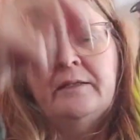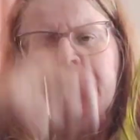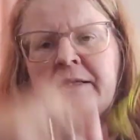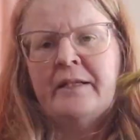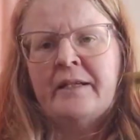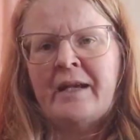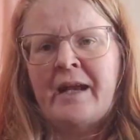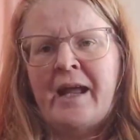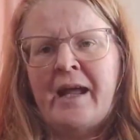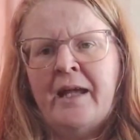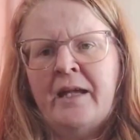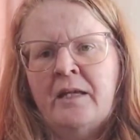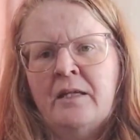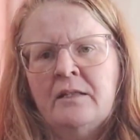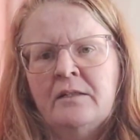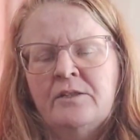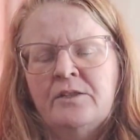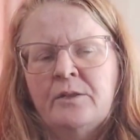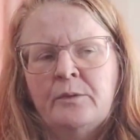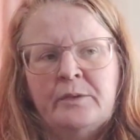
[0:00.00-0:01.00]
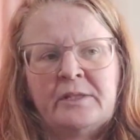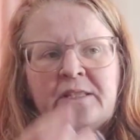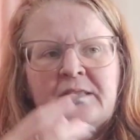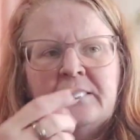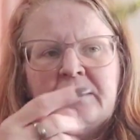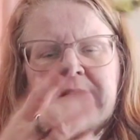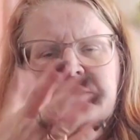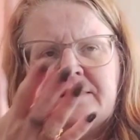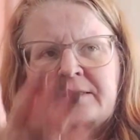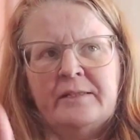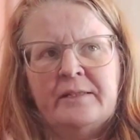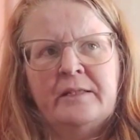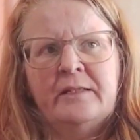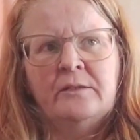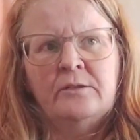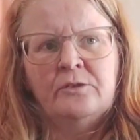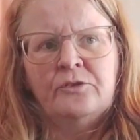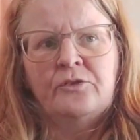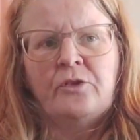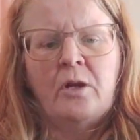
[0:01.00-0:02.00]
let it hang so it's a
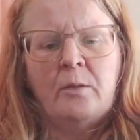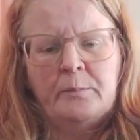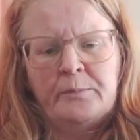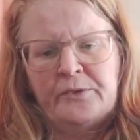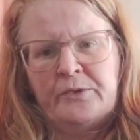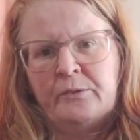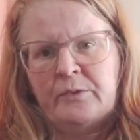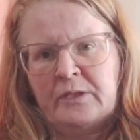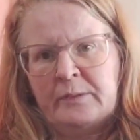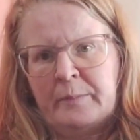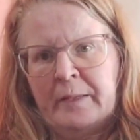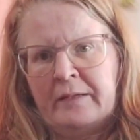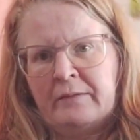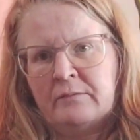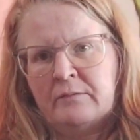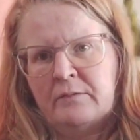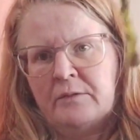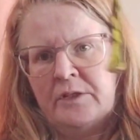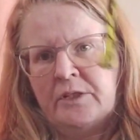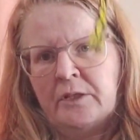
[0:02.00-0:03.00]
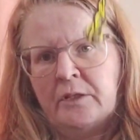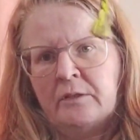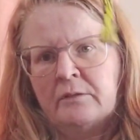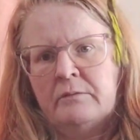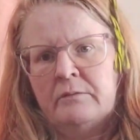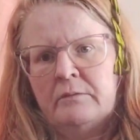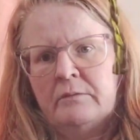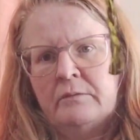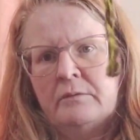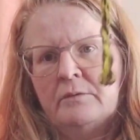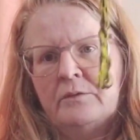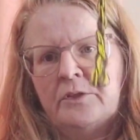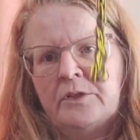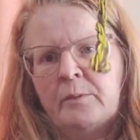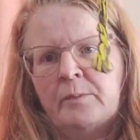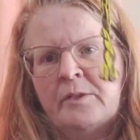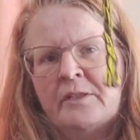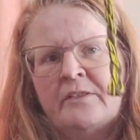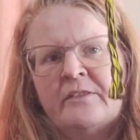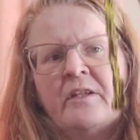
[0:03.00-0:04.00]
single drop, so it's about,
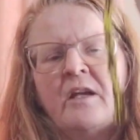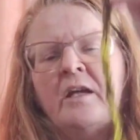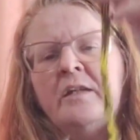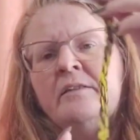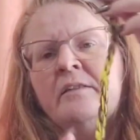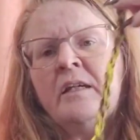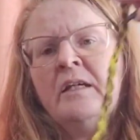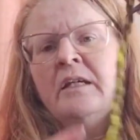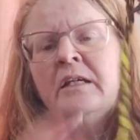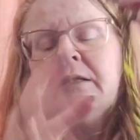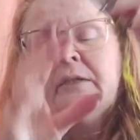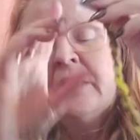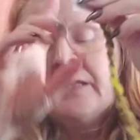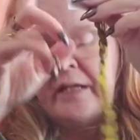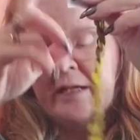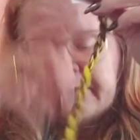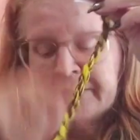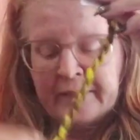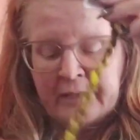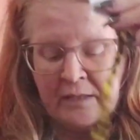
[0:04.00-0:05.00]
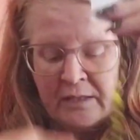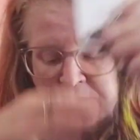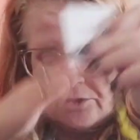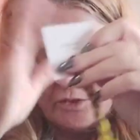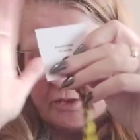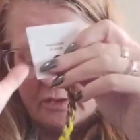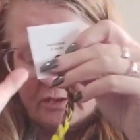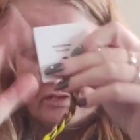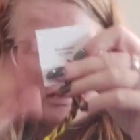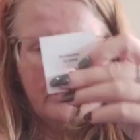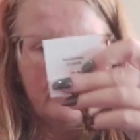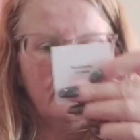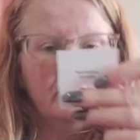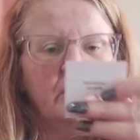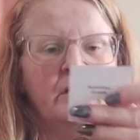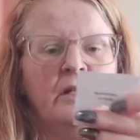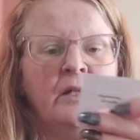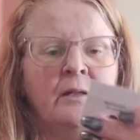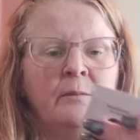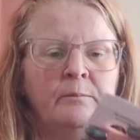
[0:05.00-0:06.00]
double the size, and then I just
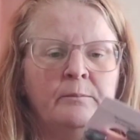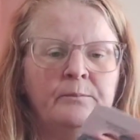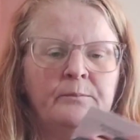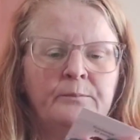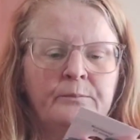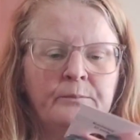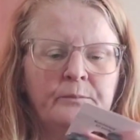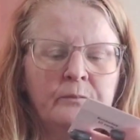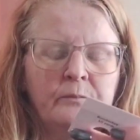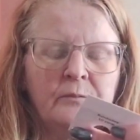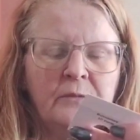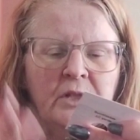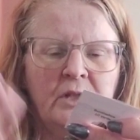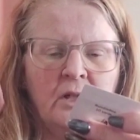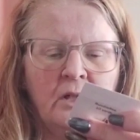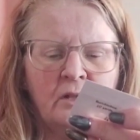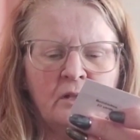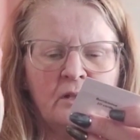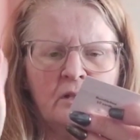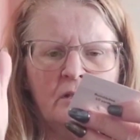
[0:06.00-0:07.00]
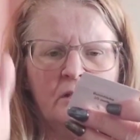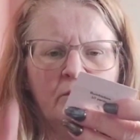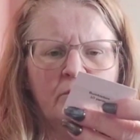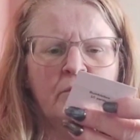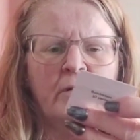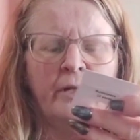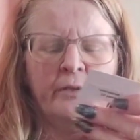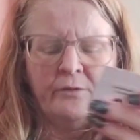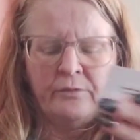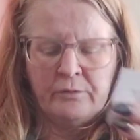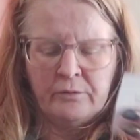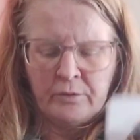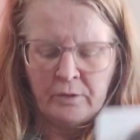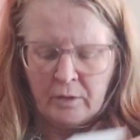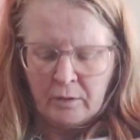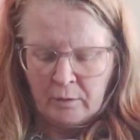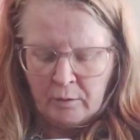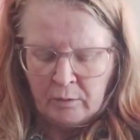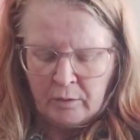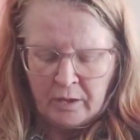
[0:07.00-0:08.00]
cut right through the
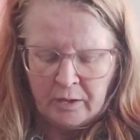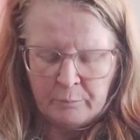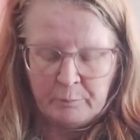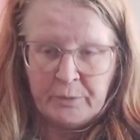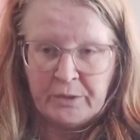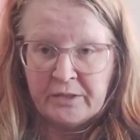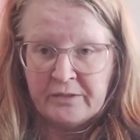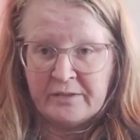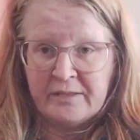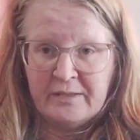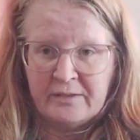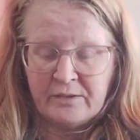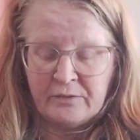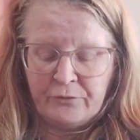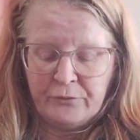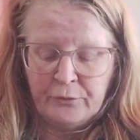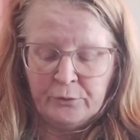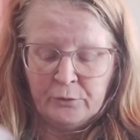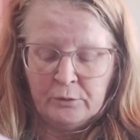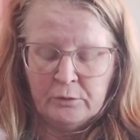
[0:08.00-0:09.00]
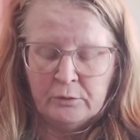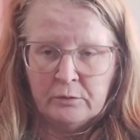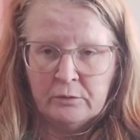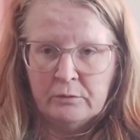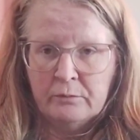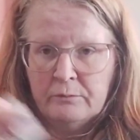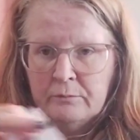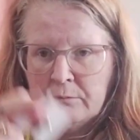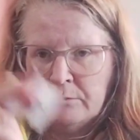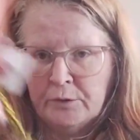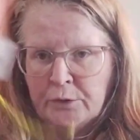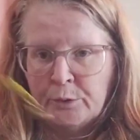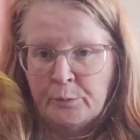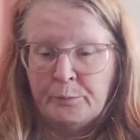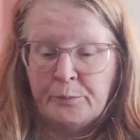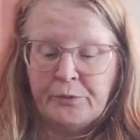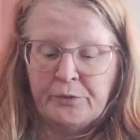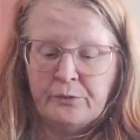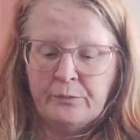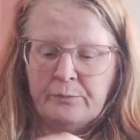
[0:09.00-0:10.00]
whole lot because these are full
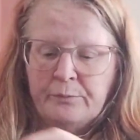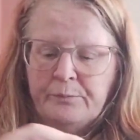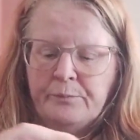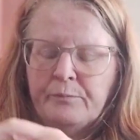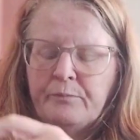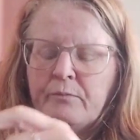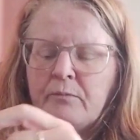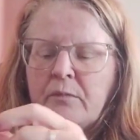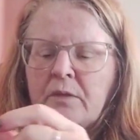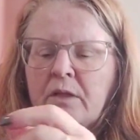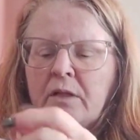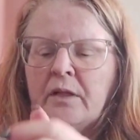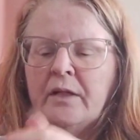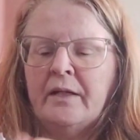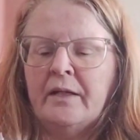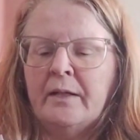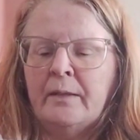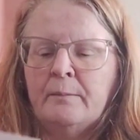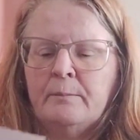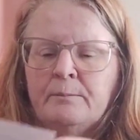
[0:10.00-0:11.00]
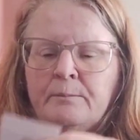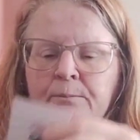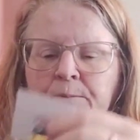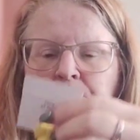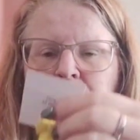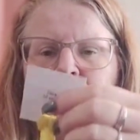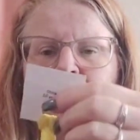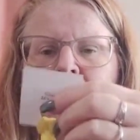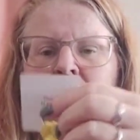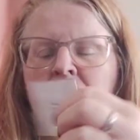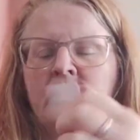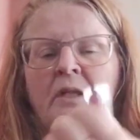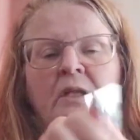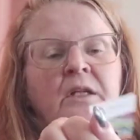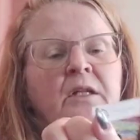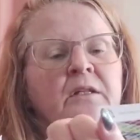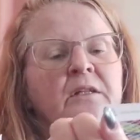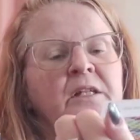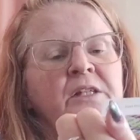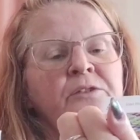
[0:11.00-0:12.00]
loops.
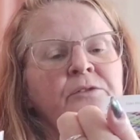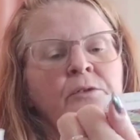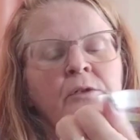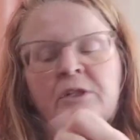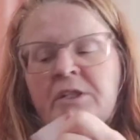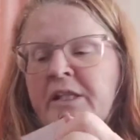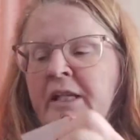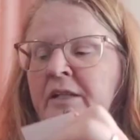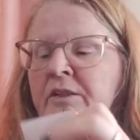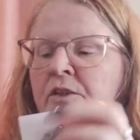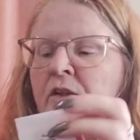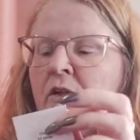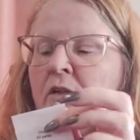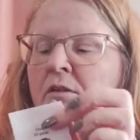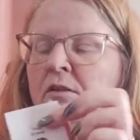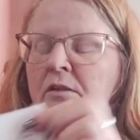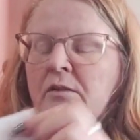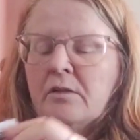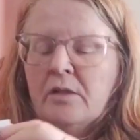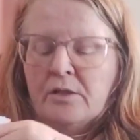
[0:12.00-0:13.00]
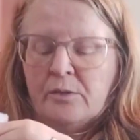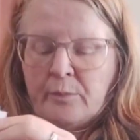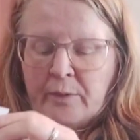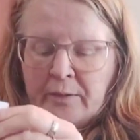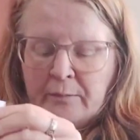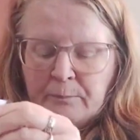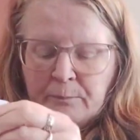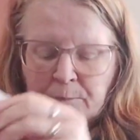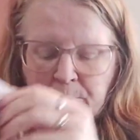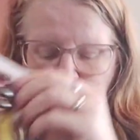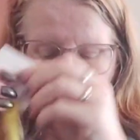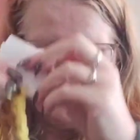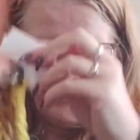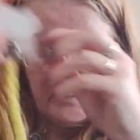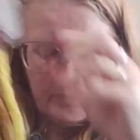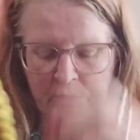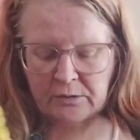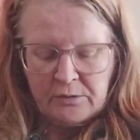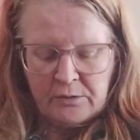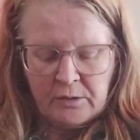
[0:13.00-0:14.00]
These are all 10 yards as well,
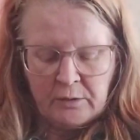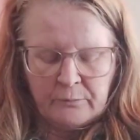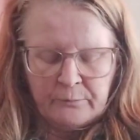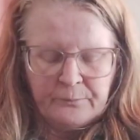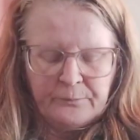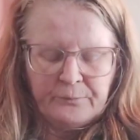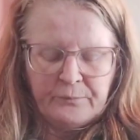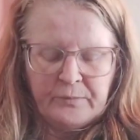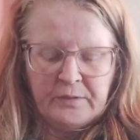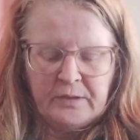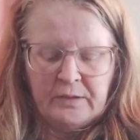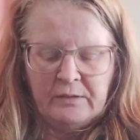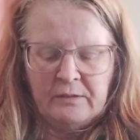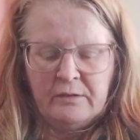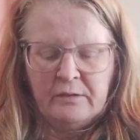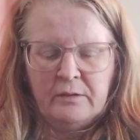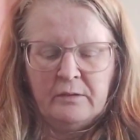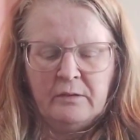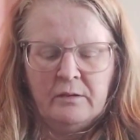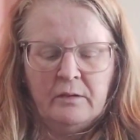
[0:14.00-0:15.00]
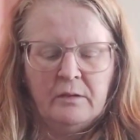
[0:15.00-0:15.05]
so there